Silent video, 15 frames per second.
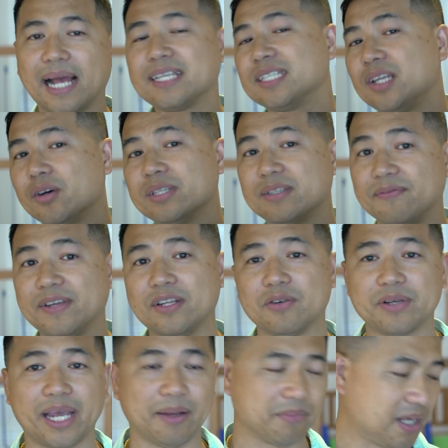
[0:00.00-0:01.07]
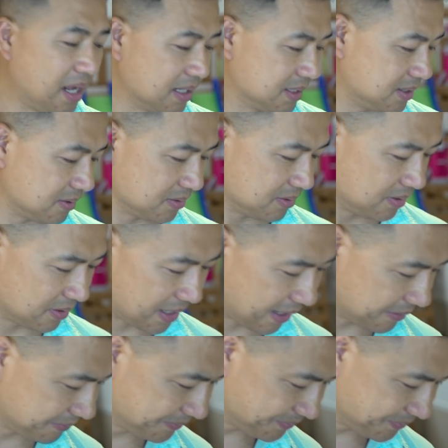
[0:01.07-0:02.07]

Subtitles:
just know it's a video game console, okay?